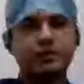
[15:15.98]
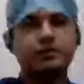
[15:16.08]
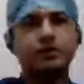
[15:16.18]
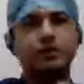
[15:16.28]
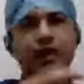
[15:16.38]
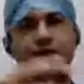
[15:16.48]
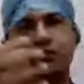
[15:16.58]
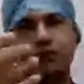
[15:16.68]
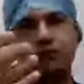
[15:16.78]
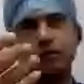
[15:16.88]
So
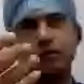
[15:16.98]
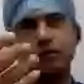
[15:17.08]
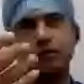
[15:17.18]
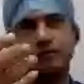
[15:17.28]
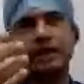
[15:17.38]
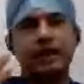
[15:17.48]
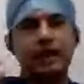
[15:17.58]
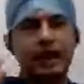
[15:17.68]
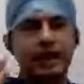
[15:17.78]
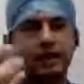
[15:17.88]
now,
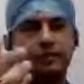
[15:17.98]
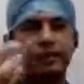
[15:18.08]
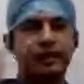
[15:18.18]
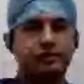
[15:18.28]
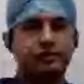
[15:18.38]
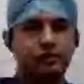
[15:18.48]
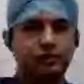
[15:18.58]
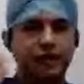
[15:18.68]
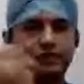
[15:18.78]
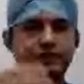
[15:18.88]
say I compare
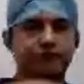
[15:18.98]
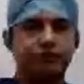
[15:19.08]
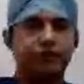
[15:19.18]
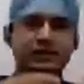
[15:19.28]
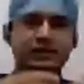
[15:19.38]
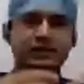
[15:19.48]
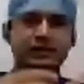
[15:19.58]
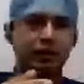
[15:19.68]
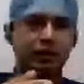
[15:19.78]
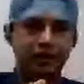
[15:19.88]
two valves from the
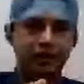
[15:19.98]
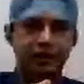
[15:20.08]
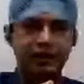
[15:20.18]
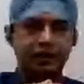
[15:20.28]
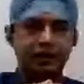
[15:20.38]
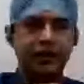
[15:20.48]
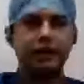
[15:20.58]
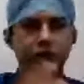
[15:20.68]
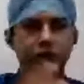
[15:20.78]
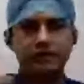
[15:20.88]
same company, like
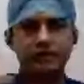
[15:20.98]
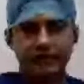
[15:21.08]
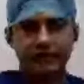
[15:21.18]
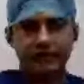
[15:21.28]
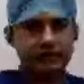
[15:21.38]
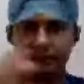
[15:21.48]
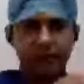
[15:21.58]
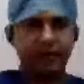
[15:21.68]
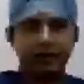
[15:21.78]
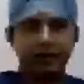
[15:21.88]
Edwards is an
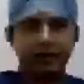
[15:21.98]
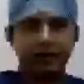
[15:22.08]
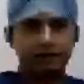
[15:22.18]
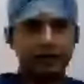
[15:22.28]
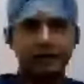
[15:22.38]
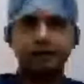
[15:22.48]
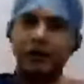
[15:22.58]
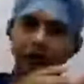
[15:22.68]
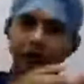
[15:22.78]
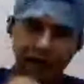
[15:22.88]
excellent American
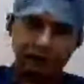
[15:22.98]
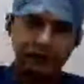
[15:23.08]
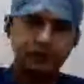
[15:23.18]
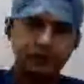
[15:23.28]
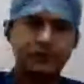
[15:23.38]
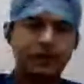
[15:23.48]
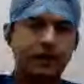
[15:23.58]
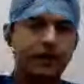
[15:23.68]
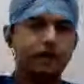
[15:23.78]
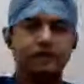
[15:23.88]
company. We have been
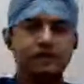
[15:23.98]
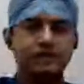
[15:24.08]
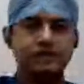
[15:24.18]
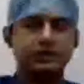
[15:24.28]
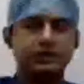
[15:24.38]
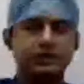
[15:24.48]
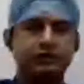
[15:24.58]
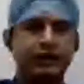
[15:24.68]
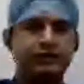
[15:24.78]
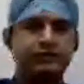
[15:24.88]
using Edwards
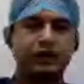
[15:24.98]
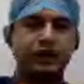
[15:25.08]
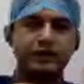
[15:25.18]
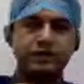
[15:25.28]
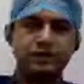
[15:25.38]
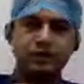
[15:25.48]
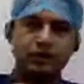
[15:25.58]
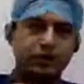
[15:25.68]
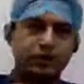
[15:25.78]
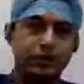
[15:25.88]
surgical valves for last
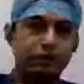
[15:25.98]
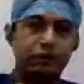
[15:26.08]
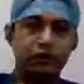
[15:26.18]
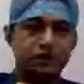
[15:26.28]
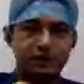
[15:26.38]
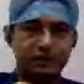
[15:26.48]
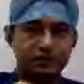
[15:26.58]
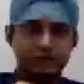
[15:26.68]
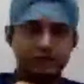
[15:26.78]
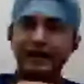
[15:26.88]
30, 40
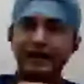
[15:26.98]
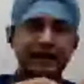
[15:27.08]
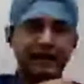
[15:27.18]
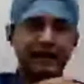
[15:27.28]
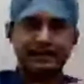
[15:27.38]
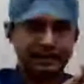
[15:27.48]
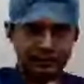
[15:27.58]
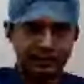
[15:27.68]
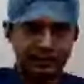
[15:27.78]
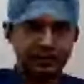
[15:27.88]
years. They are
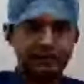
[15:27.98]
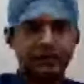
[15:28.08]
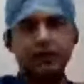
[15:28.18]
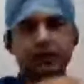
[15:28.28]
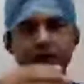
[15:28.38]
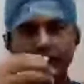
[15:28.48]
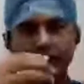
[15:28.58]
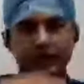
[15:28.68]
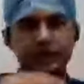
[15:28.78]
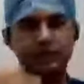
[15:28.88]
excellent valves.
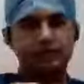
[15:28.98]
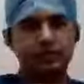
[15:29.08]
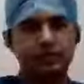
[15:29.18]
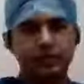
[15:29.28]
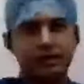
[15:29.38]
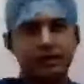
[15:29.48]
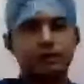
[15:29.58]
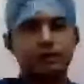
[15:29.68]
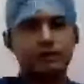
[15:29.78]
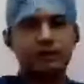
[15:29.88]
The current generation
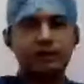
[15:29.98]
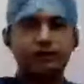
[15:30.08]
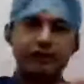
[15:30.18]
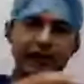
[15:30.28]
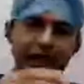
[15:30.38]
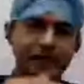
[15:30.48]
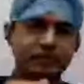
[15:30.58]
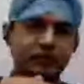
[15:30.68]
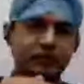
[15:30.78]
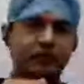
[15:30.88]
Edwards valve
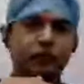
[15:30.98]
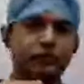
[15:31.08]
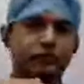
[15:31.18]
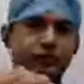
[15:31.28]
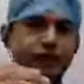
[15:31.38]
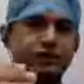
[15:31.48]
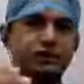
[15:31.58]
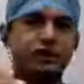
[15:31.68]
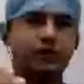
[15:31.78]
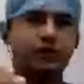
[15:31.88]
lasts in most of the
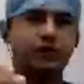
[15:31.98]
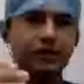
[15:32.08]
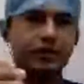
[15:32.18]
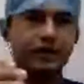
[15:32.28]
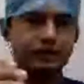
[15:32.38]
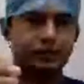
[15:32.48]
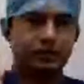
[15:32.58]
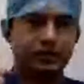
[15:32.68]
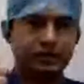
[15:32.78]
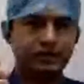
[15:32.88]
patients around 20 years
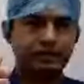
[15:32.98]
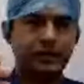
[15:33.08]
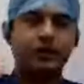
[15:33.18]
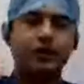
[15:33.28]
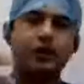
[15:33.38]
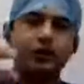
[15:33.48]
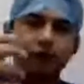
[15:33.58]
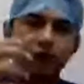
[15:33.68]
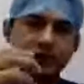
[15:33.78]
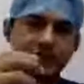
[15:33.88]
plus.
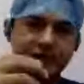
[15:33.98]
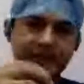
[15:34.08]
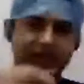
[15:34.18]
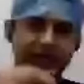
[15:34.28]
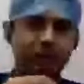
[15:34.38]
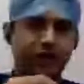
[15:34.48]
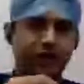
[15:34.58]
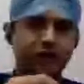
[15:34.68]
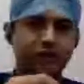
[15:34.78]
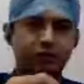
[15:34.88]
For the same
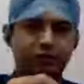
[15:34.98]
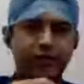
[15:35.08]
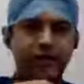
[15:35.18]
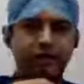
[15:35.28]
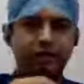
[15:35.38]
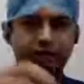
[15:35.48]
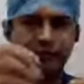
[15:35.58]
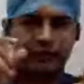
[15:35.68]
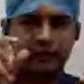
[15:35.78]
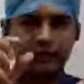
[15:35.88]
aortic
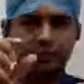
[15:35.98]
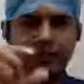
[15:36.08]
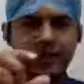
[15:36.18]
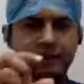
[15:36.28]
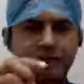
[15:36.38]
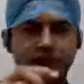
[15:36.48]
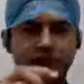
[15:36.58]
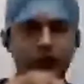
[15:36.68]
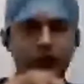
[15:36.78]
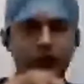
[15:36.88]
valve
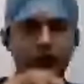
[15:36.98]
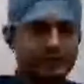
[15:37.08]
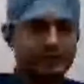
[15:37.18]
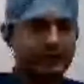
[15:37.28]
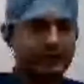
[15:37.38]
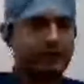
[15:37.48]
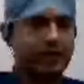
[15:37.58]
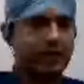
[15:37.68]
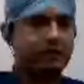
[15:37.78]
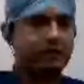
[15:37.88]
implantation, when they sell a
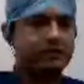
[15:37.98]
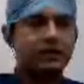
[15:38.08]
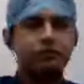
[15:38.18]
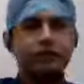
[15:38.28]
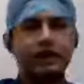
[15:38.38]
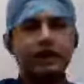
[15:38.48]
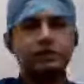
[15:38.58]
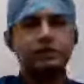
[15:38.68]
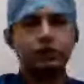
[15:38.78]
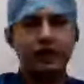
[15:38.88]
valve, it is something
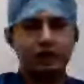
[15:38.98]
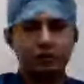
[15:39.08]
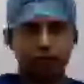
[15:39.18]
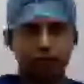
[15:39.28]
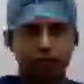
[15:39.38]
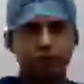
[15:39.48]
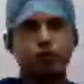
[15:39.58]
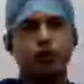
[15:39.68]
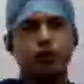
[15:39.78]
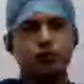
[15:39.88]
like 2 lakh rupees,
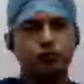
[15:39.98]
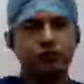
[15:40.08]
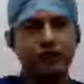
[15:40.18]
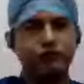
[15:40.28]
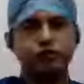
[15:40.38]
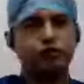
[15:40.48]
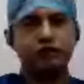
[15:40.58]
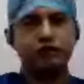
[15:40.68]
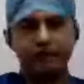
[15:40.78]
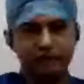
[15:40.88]
2.25 or
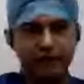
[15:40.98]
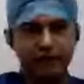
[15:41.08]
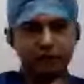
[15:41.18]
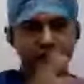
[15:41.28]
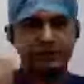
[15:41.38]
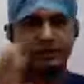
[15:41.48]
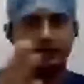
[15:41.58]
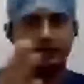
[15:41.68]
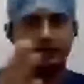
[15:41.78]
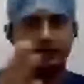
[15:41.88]
2.5 lakh rupees.
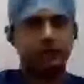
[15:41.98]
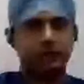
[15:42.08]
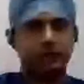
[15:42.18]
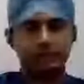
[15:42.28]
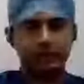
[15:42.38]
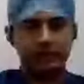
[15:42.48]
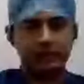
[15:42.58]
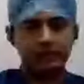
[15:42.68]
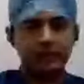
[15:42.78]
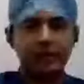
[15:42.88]
There are two models
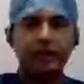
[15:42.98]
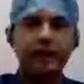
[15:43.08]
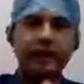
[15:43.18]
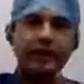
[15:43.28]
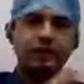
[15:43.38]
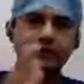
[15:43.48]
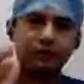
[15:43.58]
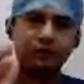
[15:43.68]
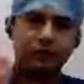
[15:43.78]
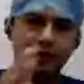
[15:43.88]
separately. And
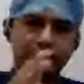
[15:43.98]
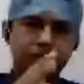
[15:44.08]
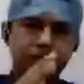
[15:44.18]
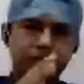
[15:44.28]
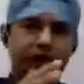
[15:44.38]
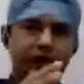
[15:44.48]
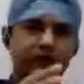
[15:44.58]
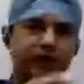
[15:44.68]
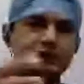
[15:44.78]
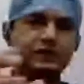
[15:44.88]
the cost of
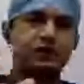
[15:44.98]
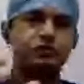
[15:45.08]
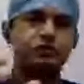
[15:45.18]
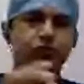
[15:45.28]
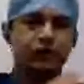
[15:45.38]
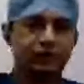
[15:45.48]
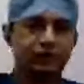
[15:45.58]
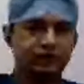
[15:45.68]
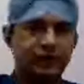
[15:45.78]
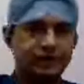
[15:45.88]
that valve is around 2.5
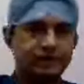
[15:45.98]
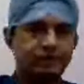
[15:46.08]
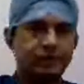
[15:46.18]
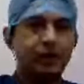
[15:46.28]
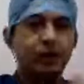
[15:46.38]
lakhs.